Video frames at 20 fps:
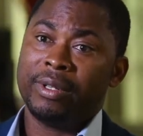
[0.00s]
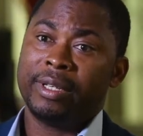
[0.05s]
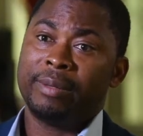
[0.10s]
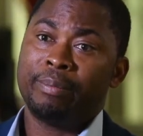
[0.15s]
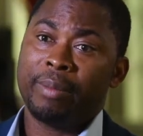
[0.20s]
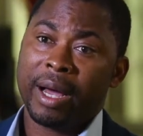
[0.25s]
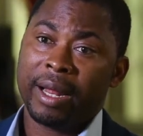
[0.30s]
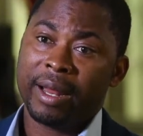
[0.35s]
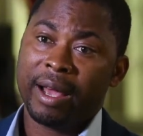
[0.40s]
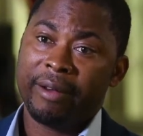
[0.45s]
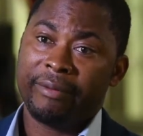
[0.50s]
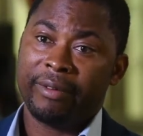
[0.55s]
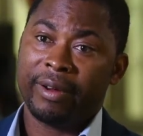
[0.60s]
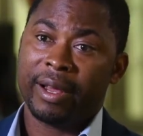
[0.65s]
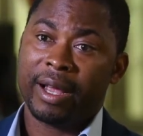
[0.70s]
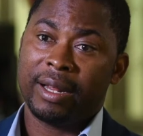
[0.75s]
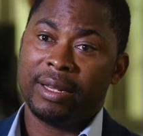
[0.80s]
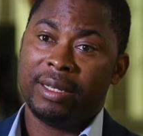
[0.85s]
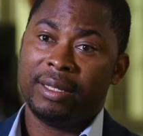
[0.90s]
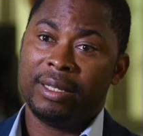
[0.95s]
this
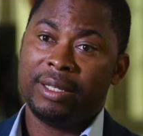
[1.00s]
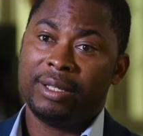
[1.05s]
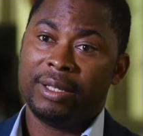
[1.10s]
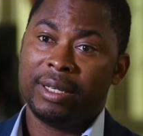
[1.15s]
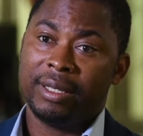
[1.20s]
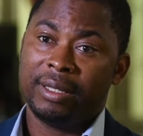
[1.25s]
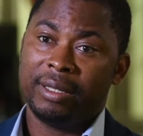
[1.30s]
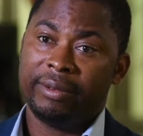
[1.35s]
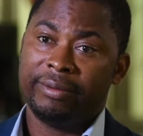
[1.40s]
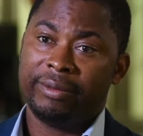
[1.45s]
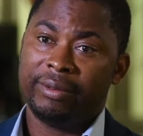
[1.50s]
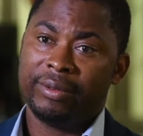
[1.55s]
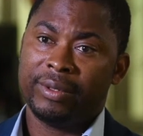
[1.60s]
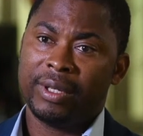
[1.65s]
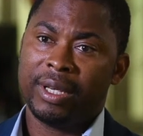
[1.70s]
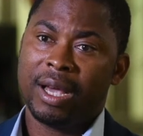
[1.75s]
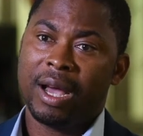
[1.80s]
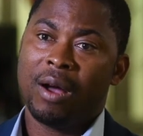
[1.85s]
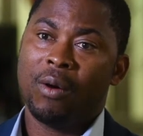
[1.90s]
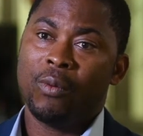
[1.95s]
Pan-African initiative to
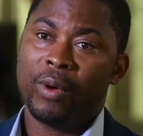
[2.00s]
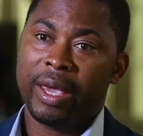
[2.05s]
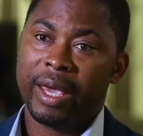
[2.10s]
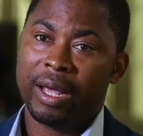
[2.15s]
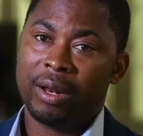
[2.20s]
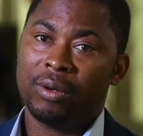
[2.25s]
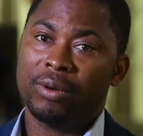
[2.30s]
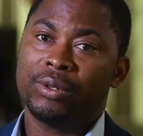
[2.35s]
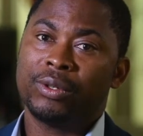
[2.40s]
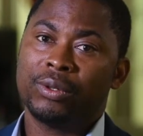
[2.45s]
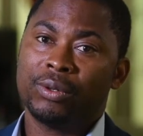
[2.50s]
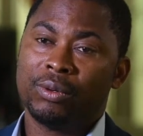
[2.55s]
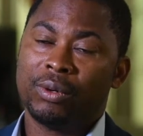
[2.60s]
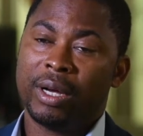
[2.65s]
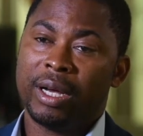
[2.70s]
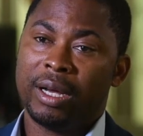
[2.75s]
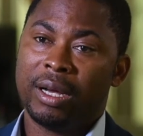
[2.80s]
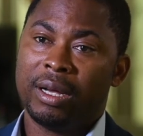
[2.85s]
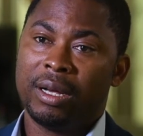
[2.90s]
see how we can also